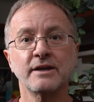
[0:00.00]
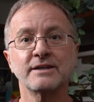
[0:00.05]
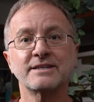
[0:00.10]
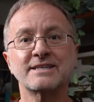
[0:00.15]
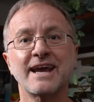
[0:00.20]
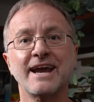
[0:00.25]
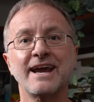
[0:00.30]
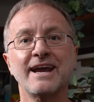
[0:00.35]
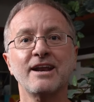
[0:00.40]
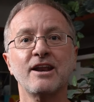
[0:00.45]

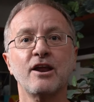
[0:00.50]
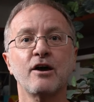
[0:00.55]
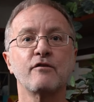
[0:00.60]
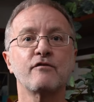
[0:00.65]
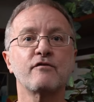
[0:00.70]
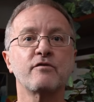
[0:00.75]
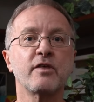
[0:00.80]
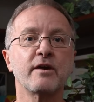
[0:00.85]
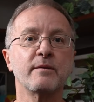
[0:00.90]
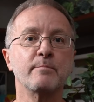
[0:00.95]
10
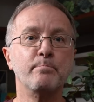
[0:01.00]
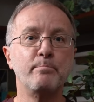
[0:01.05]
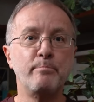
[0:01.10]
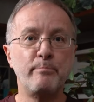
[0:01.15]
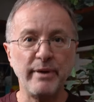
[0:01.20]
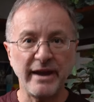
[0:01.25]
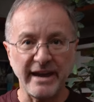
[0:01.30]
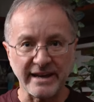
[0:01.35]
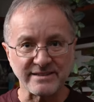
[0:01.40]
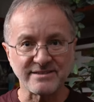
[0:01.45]
of the
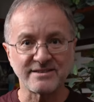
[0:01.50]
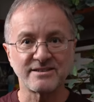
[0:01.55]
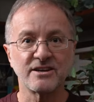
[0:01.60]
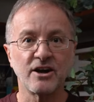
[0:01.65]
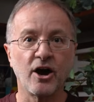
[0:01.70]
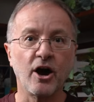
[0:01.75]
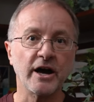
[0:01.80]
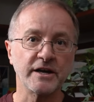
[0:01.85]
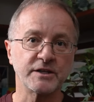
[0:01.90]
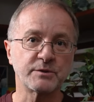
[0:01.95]

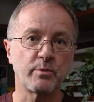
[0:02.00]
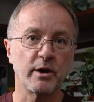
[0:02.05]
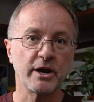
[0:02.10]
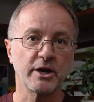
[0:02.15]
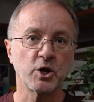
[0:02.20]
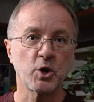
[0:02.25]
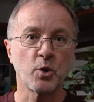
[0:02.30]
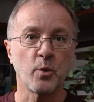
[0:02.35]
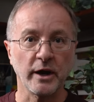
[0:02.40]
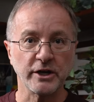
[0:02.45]
best
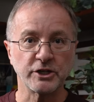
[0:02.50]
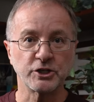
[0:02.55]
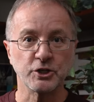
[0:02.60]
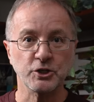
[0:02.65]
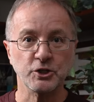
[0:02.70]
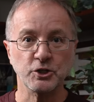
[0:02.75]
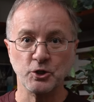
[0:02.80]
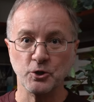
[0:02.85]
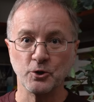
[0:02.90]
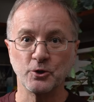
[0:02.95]
icebreaker
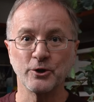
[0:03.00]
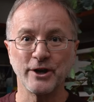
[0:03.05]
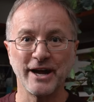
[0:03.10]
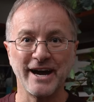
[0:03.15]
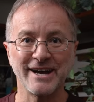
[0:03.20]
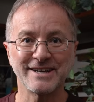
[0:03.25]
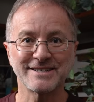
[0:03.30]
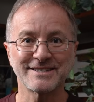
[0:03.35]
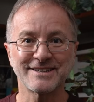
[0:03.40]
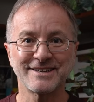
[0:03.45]
questions you could
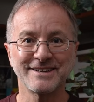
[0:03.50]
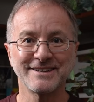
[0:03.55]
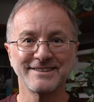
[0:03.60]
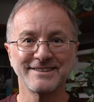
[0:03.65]
ask.